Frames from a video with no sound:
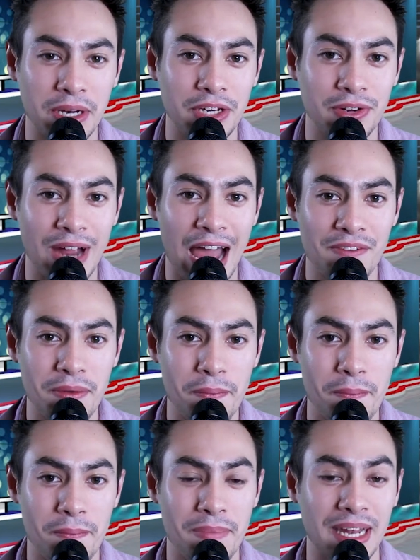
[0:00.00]
but you
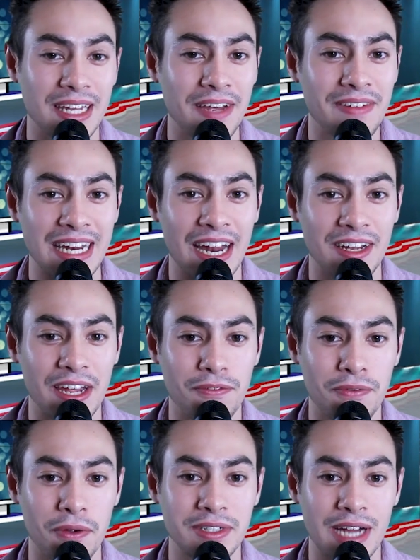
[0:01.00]
haven't been living in
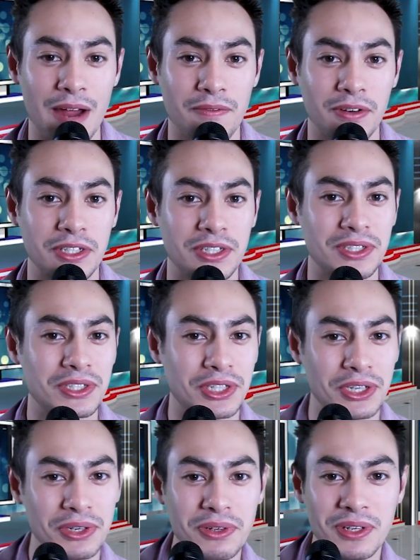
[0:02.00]
LA full time for
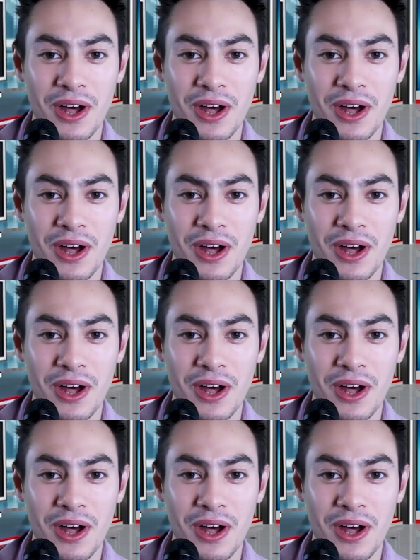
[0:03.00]
too